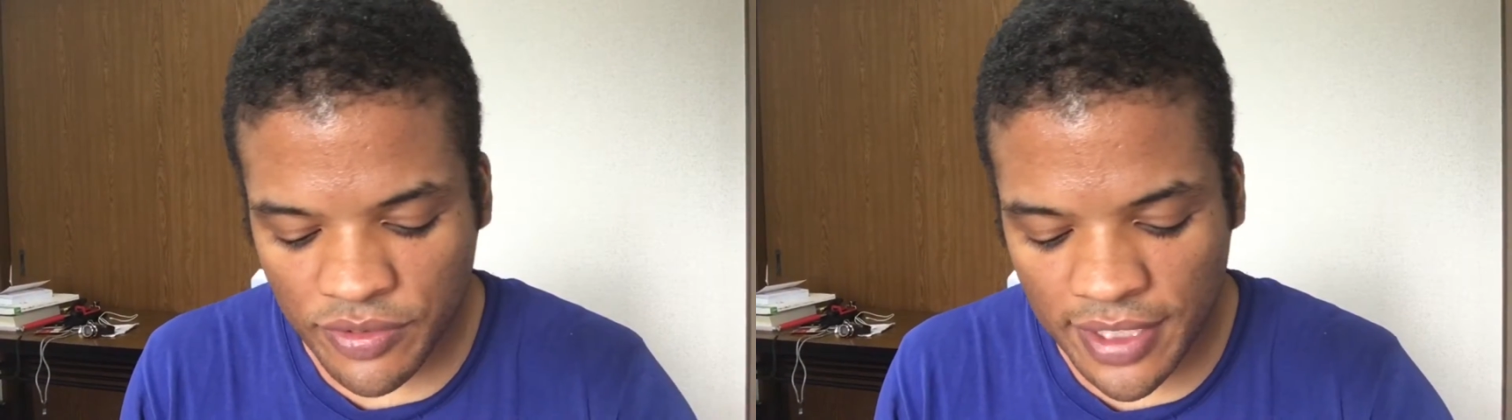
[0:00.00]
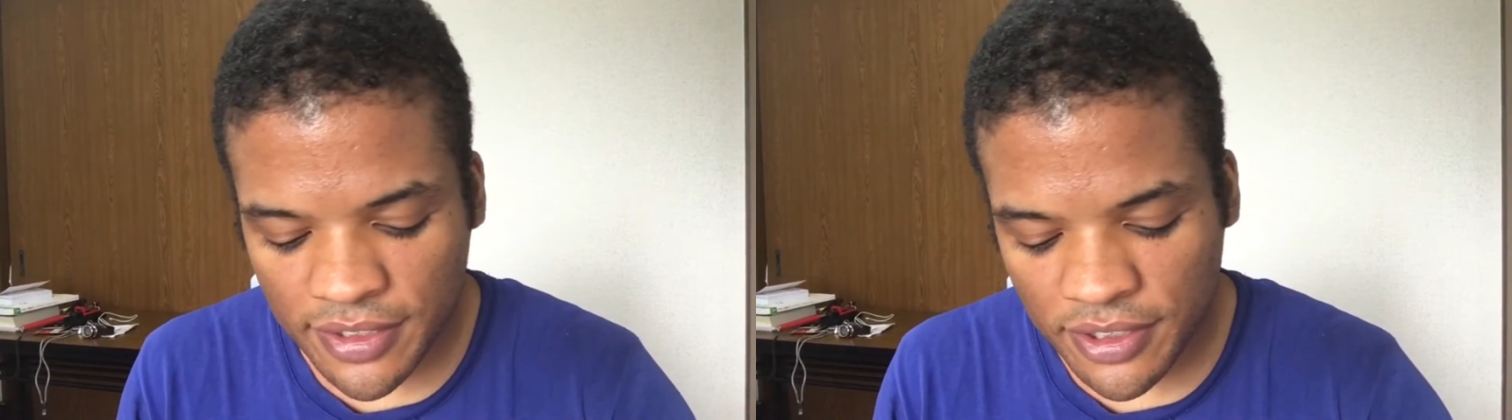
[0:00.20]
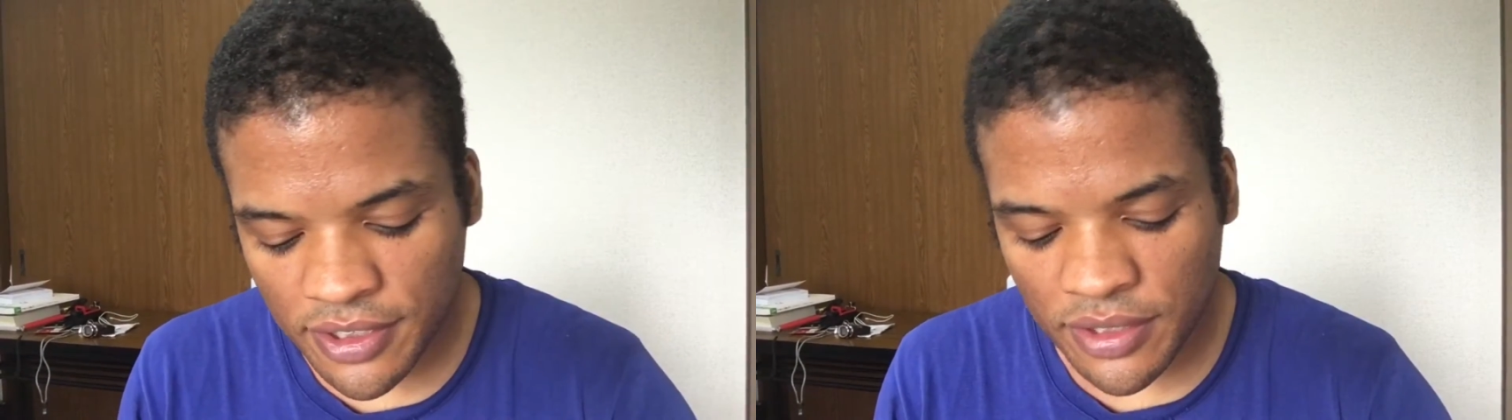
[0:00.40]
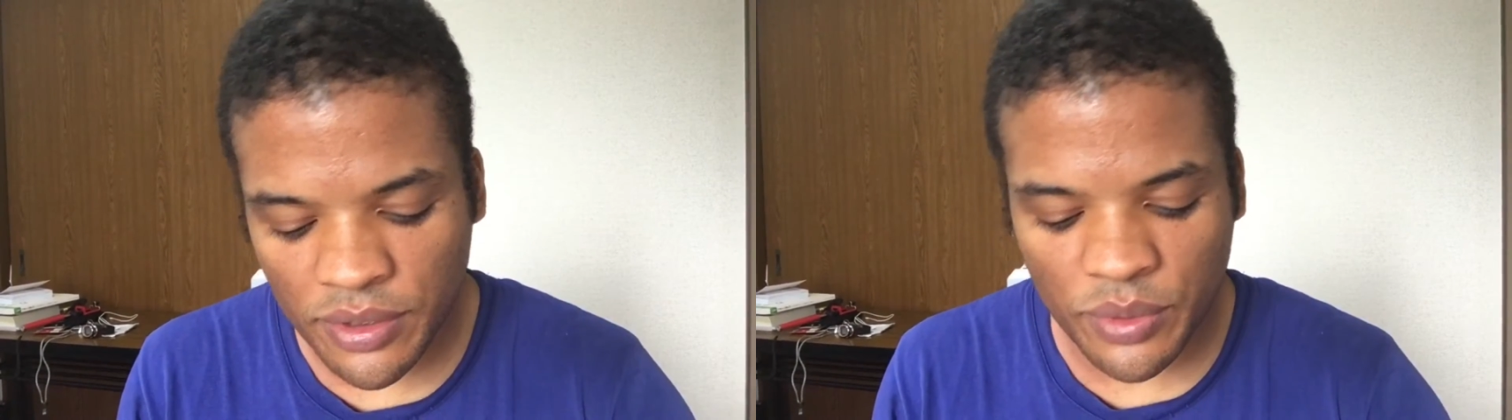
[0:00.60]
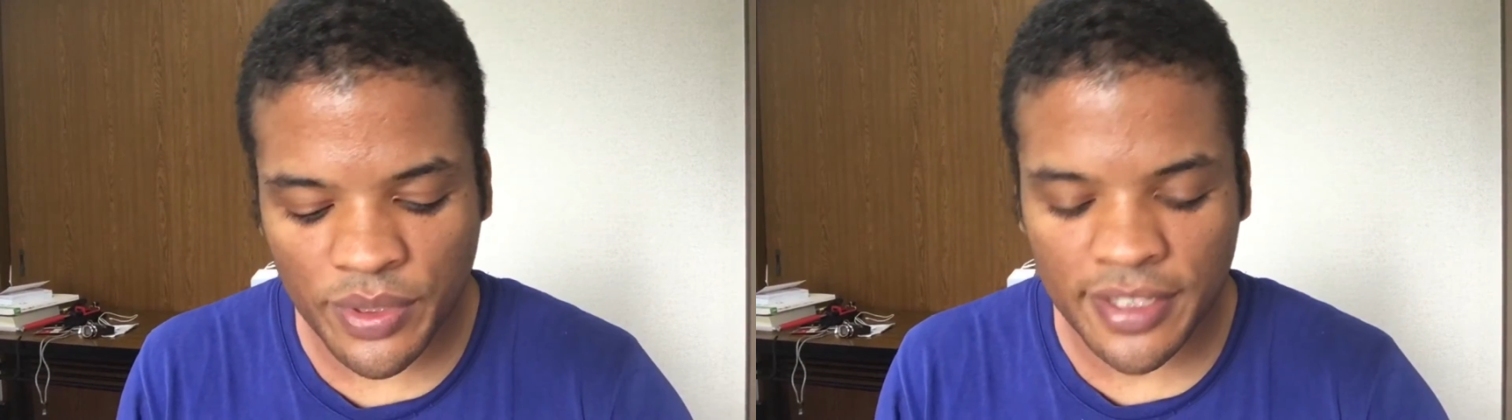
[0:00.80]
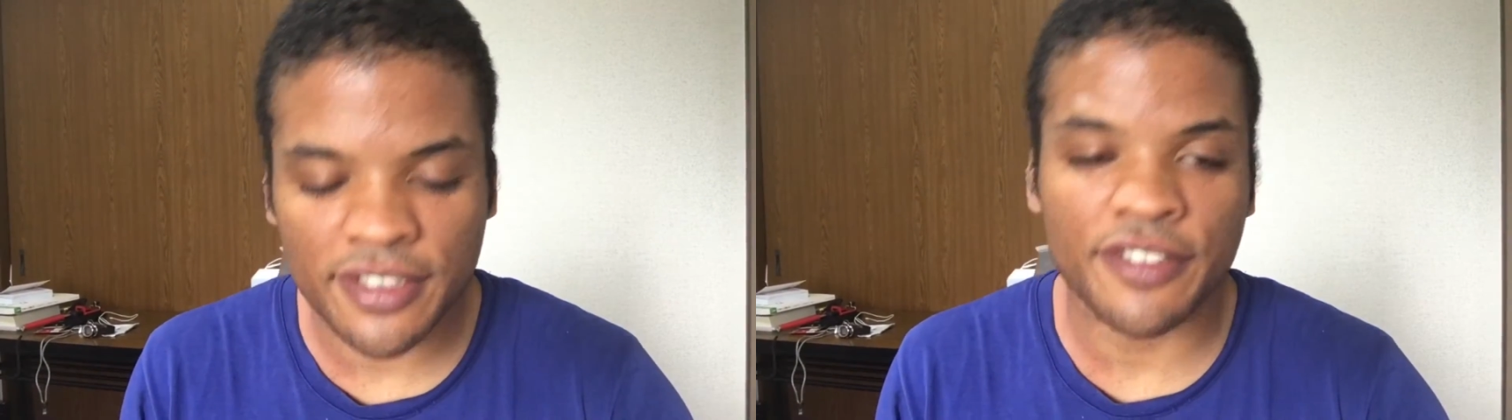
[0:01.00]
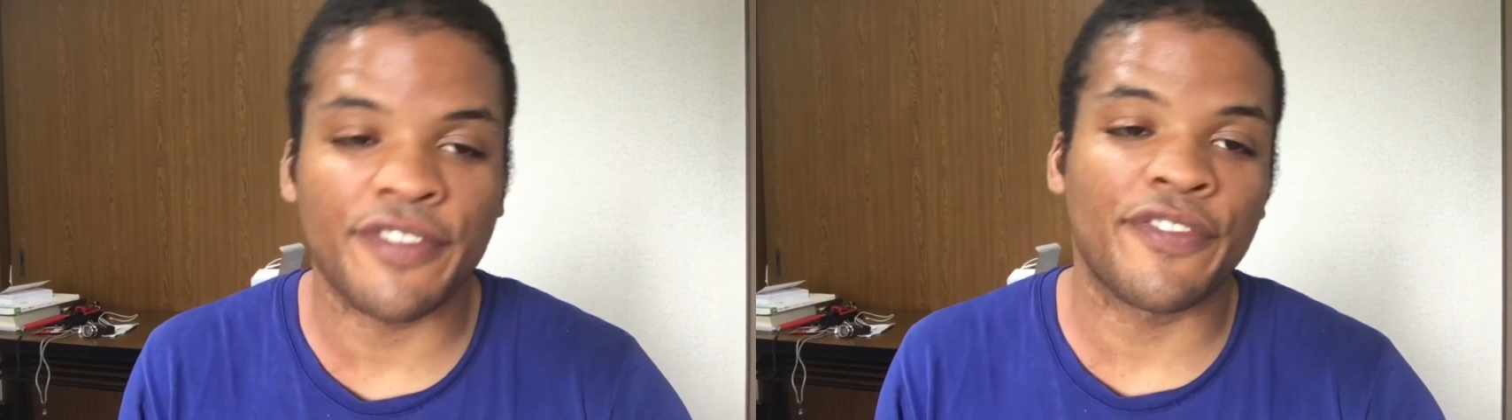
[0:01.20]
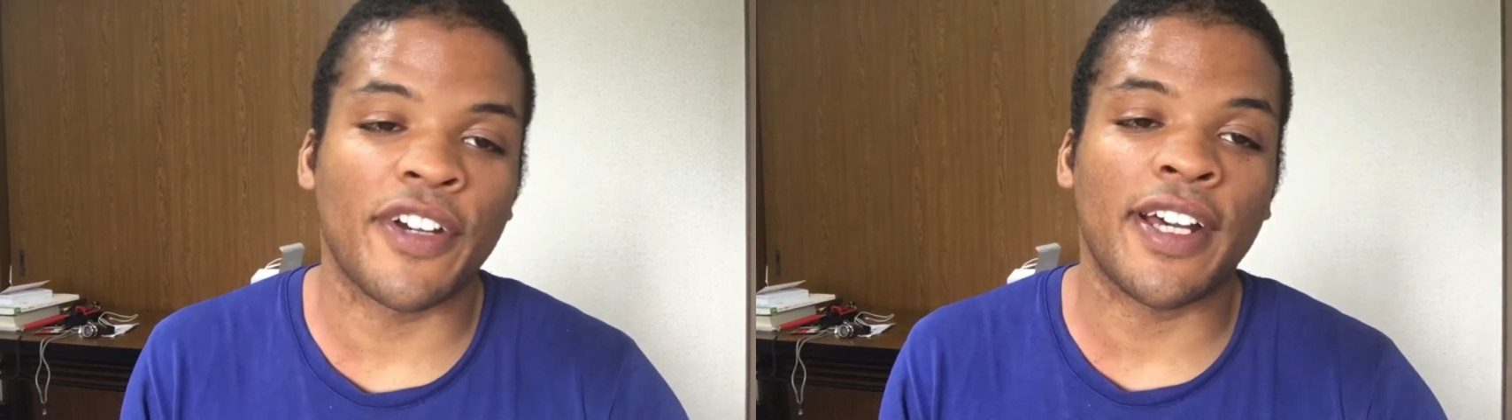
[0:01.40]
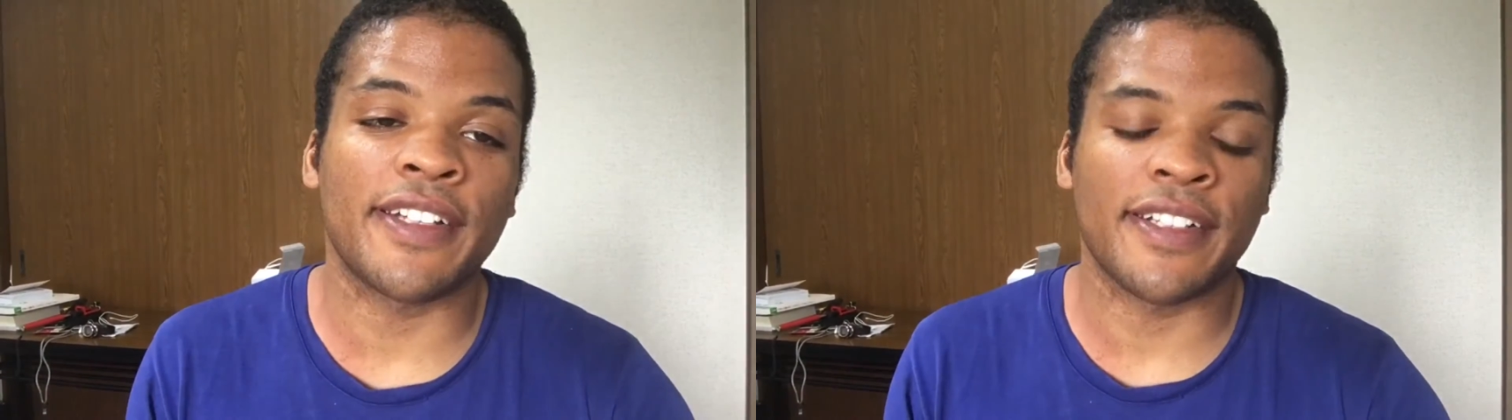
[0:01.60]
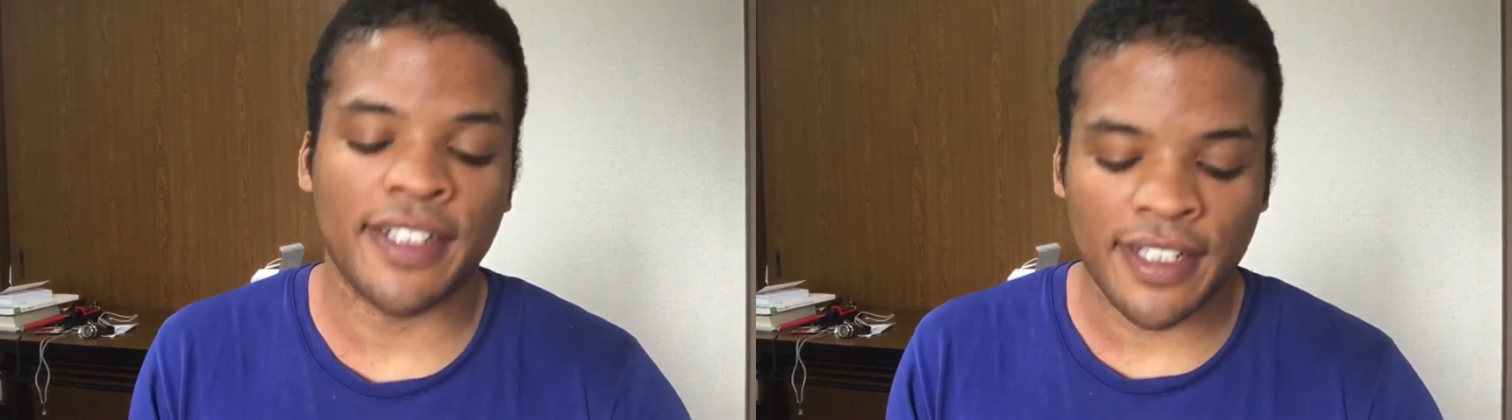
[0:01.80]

write this in here real quick, is fun.